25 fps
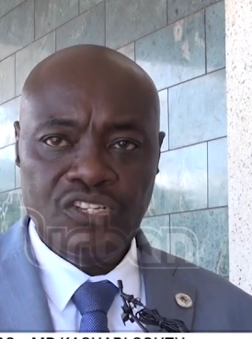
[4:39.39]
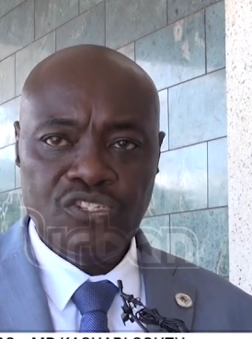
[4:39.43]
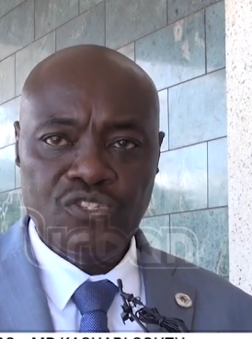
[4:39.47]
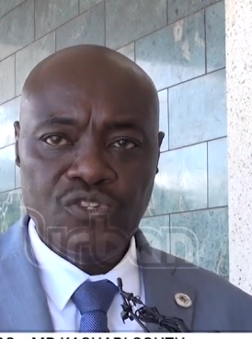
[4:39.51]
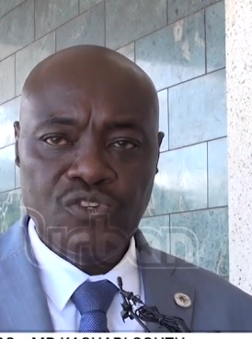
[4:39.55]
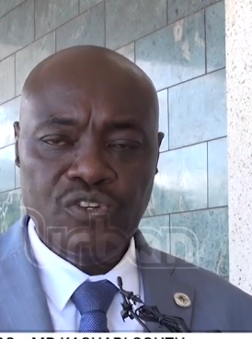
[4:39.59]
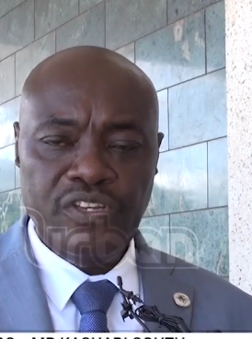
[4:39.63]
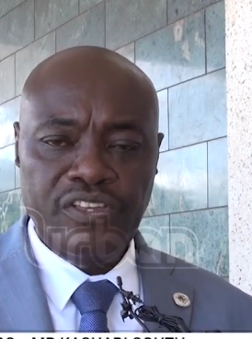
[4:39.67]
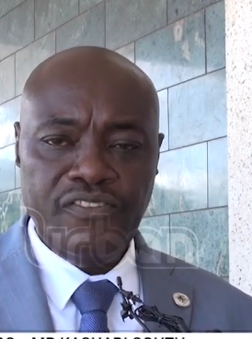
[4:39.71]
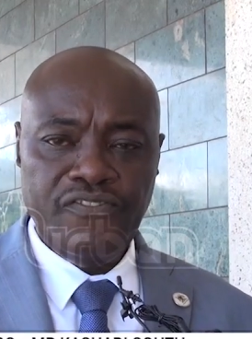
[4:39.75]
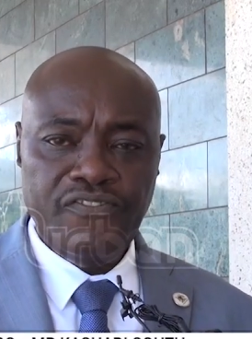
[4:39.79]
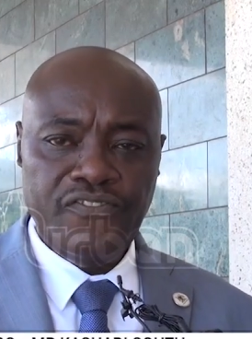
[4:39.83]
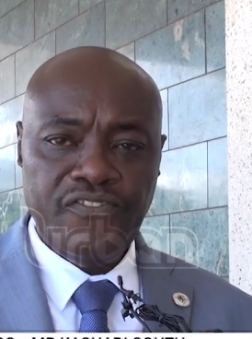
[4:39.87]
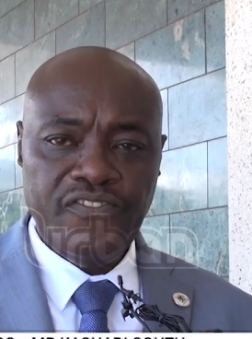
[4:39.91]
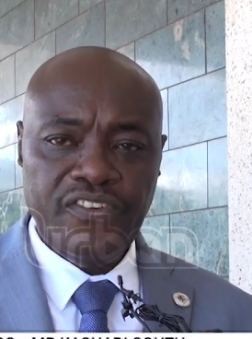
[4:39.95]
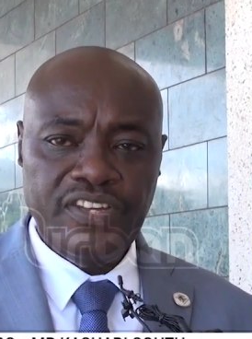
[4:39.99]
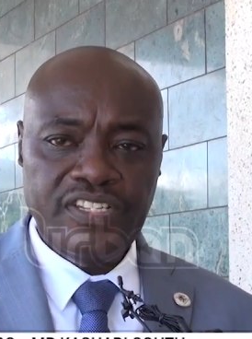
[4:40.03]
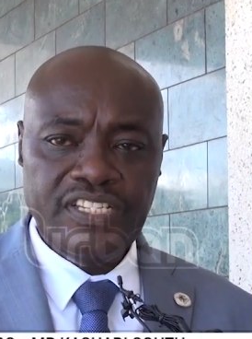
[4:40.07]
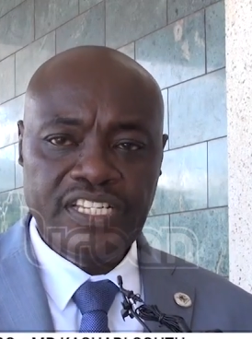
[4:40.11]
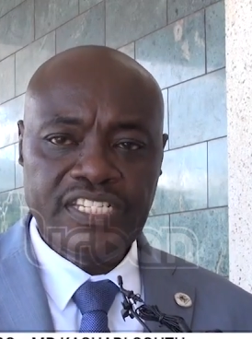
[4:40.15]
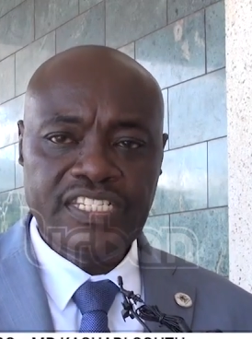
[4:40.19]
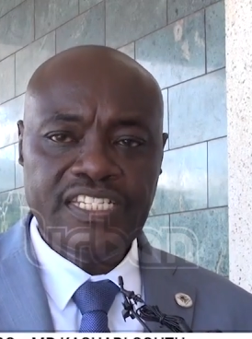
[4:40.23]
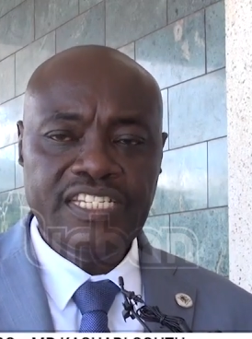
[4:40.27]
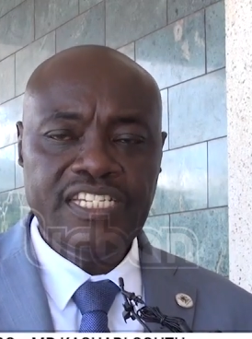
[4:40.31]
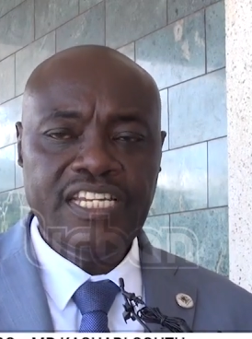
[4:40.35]
So if
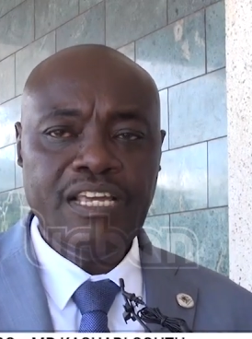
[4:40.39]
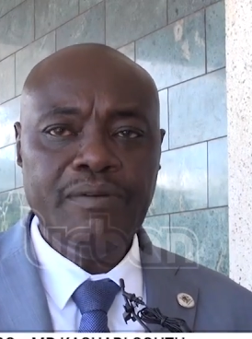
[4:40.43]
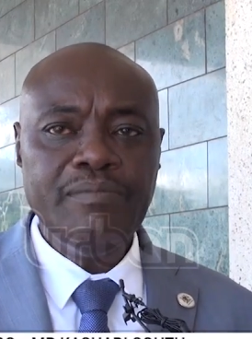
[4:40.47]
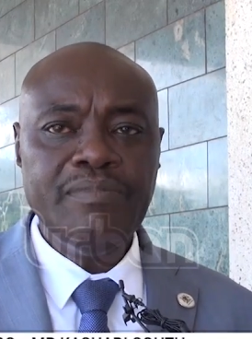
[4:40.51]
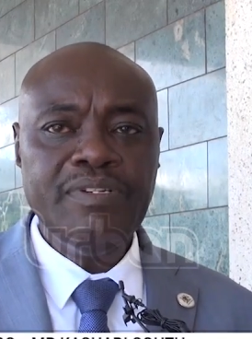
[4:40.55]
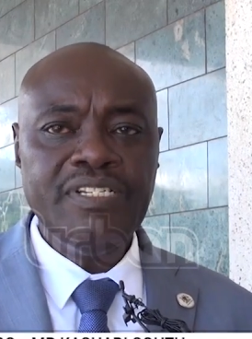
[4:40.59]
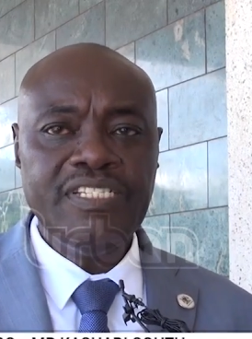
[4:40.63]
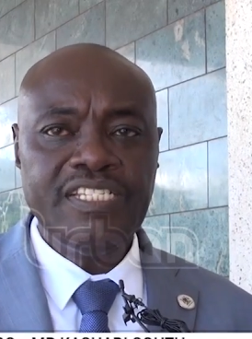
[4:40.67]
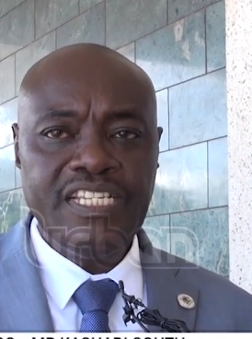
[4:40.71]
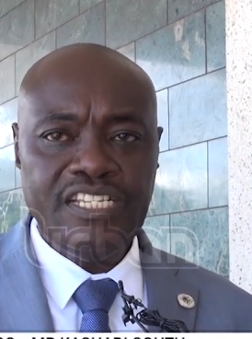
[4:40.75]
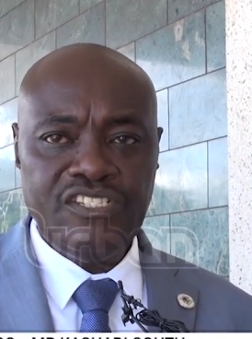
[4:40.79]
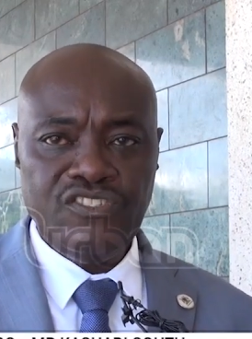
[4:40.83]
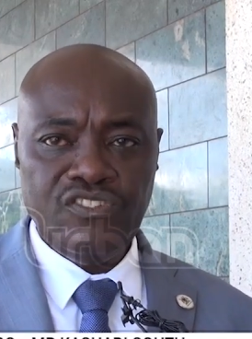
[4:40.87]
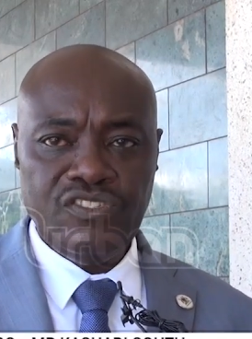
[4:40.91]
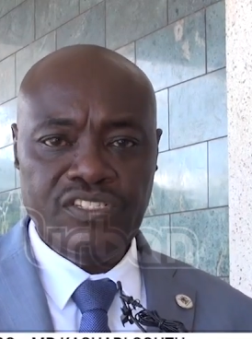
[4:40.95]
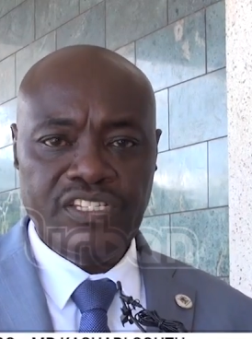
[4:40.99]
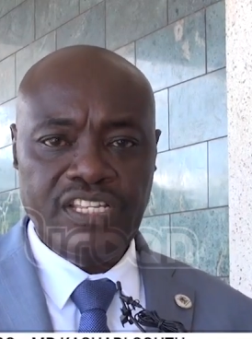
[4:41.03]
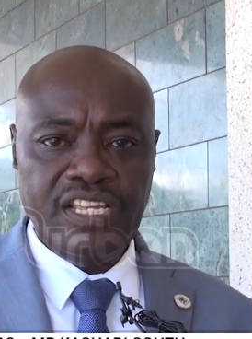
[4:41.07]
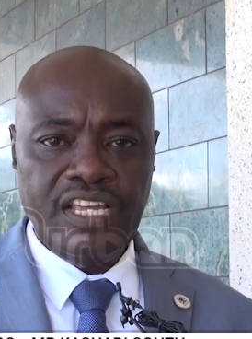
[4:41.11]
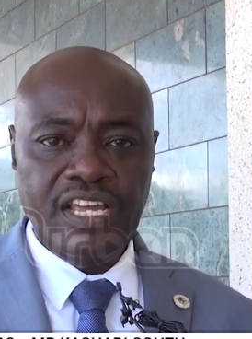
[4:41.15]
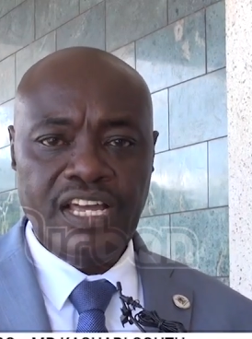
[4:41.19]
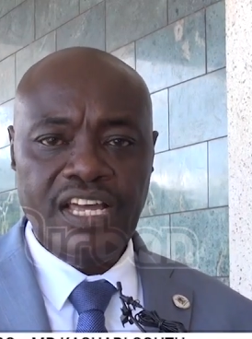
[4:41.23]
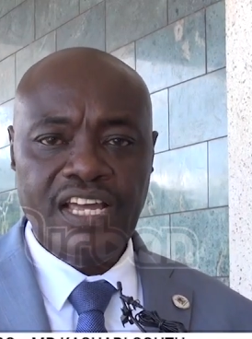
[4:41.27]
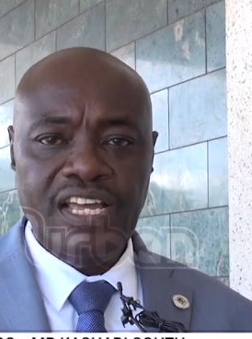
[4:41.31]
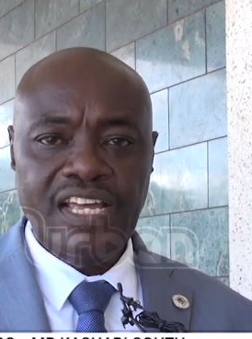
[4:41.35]
the senior minister is not
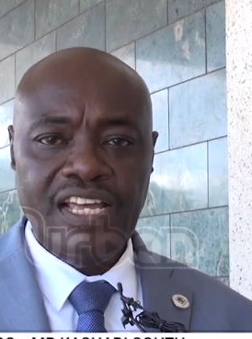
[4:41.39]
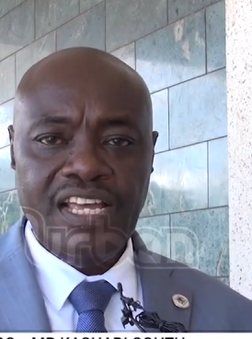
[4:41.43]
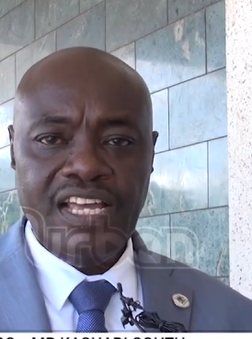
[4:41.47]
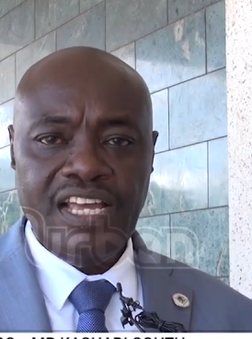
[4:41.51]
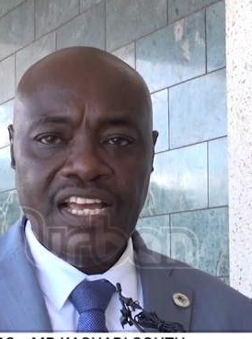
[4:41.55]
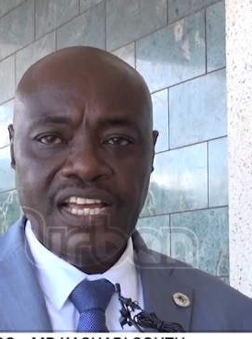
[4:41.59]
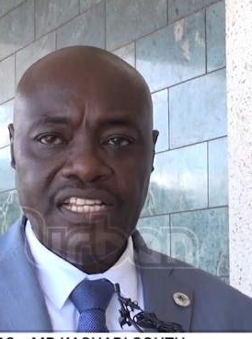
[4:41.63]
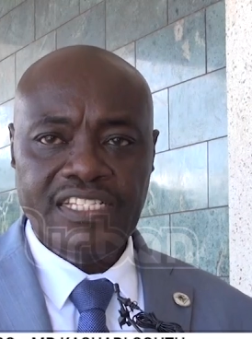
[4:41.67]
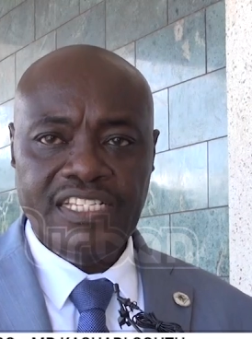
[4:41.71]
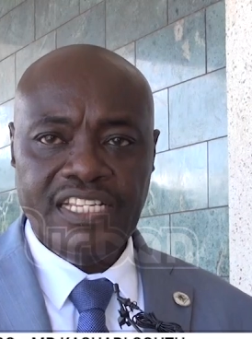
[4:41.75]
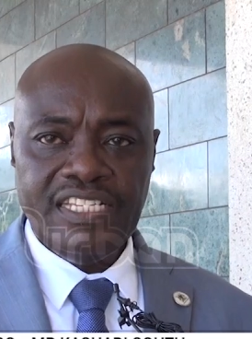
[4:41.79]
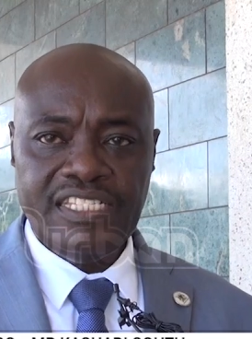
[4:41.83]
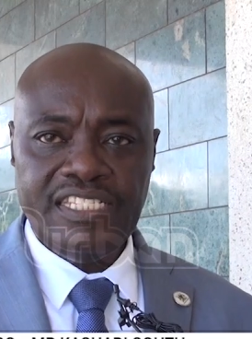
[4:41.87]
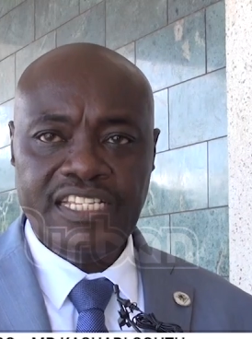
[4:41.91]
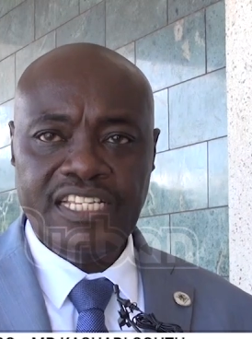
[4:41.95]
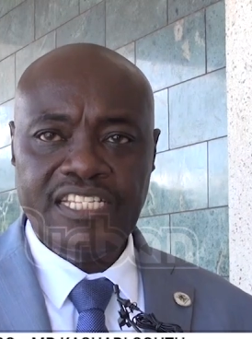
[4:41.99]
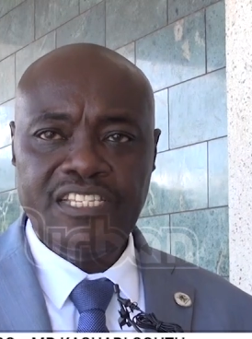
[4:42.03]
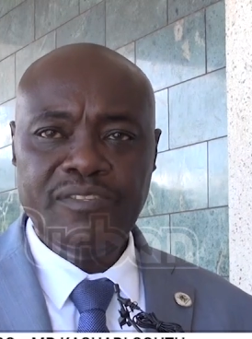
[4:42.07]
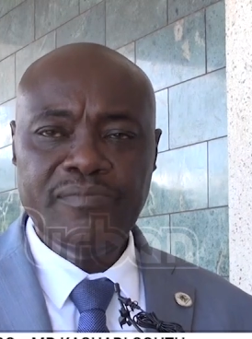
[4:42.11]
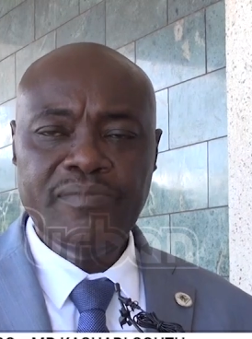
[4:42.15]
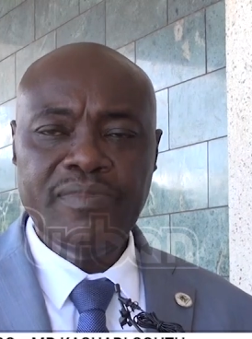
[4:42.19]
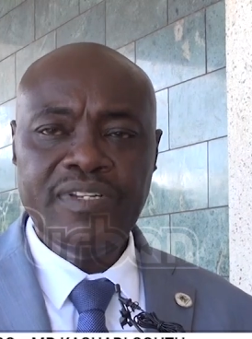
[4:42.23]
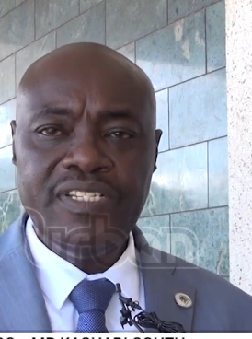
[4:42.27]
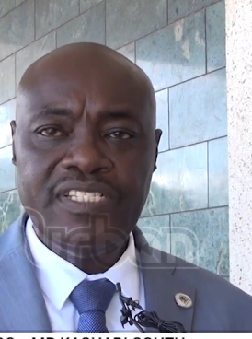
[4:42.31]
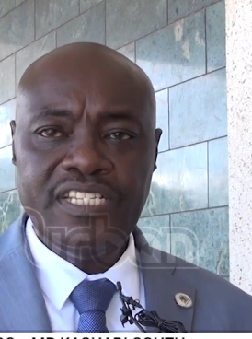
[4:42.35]
there, the
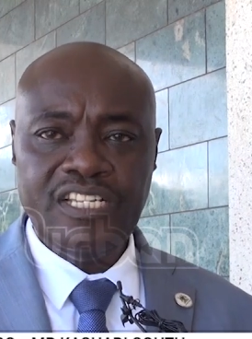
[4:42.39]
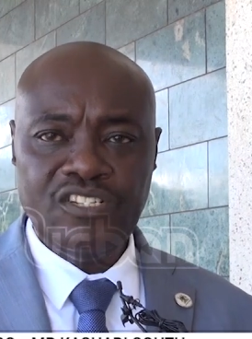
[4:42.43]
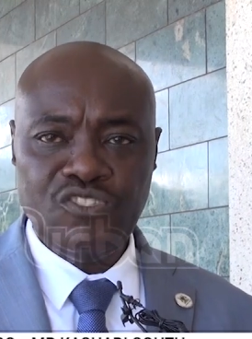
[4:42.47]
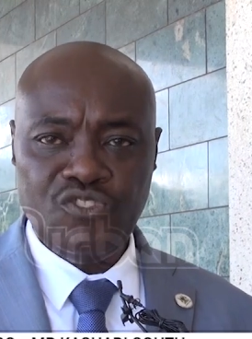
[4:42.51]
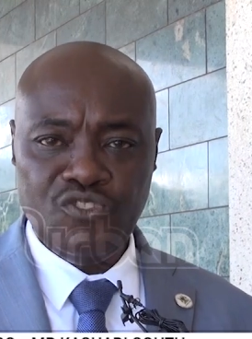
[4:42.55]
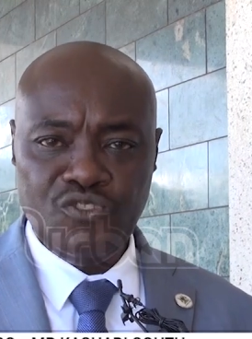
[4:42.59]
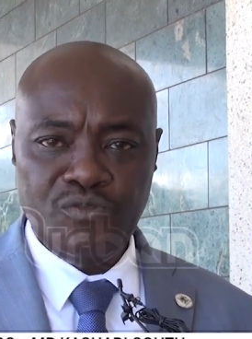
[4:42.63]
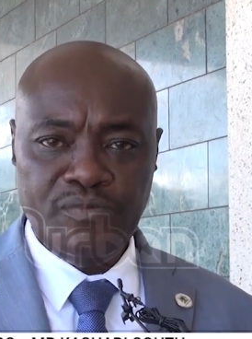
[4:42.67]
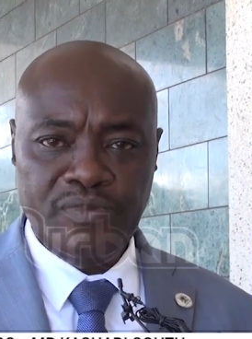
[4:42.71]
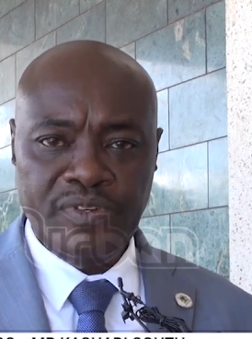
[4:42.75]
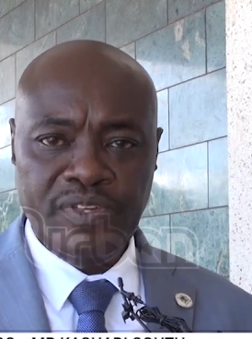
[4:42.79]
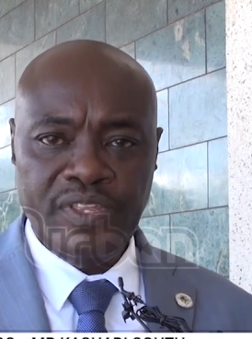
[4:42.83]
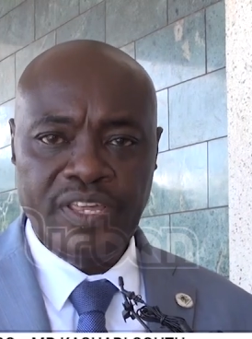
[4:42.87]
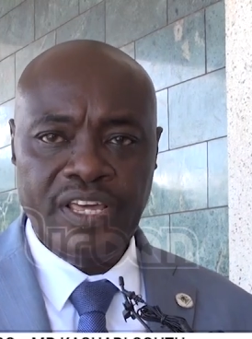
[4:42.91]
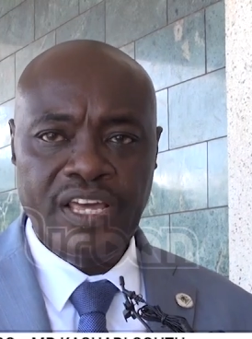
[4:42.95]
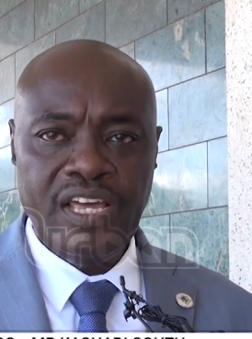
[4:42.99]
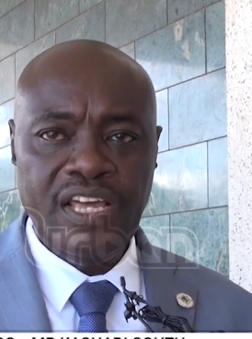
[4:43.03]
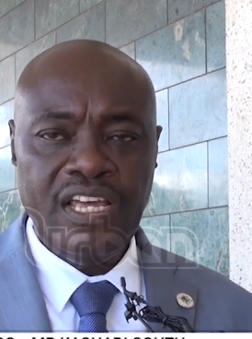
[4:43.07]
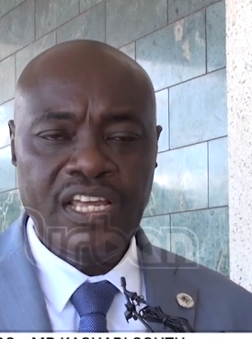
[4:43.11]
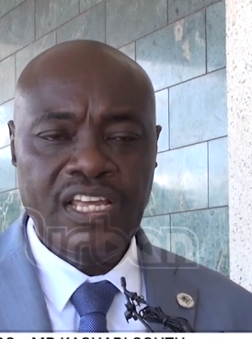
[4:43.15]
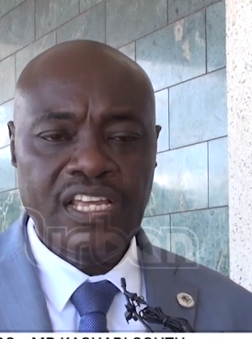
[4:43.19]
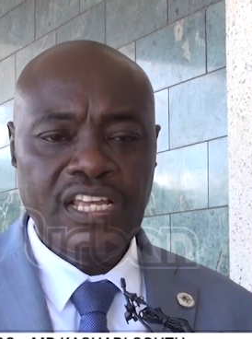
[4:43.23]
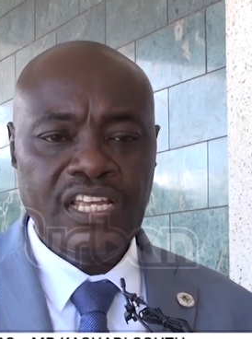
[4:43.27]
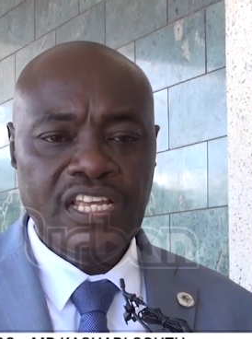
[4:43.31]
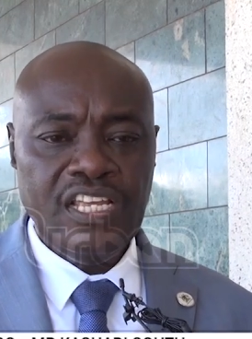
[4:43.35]
state minister should be
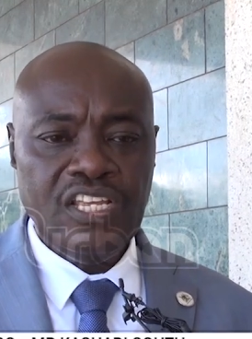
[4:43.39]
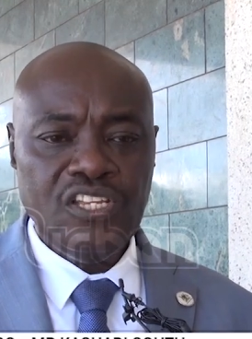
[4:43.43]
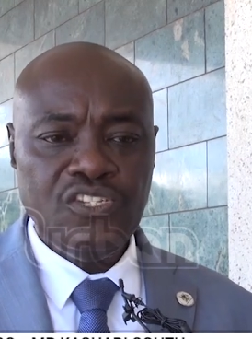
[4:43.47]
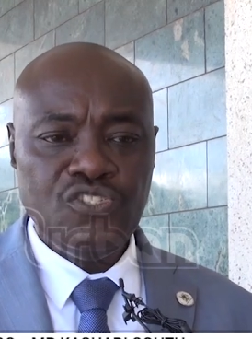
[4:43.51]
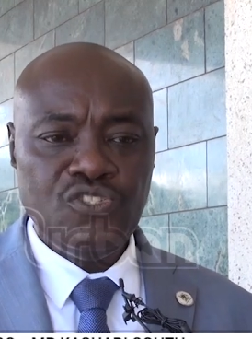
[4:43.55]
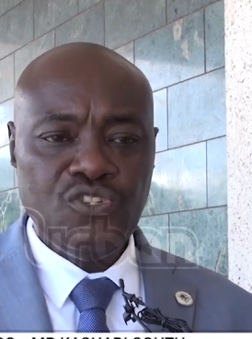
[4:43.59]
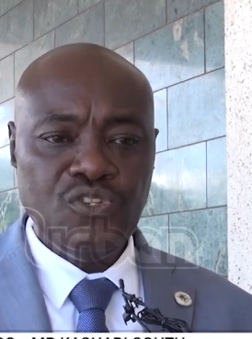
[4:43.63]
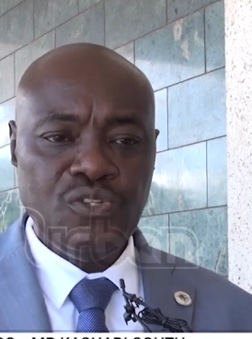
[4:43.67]
there.